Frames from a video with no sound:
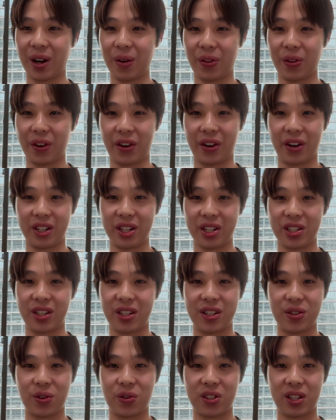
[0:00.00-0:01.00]
out there and just
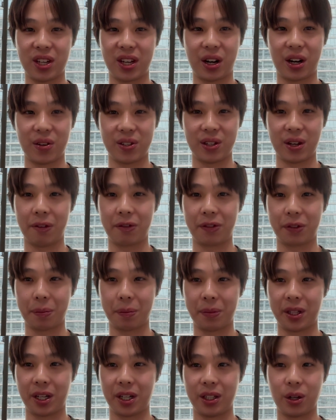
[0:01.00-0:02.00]
dissociate ourselves
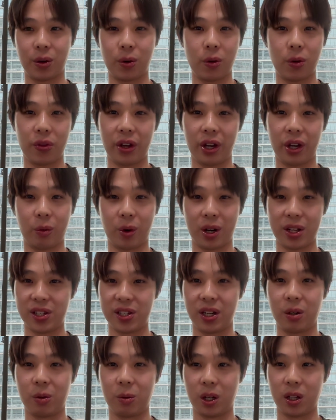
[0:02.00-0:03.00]
from the whole thing once
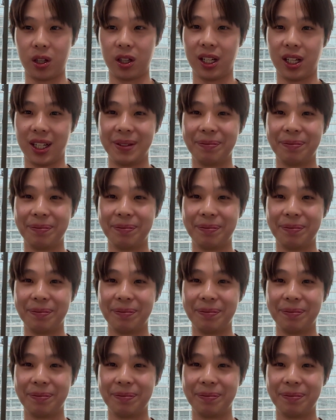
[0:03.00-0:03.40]
in a while.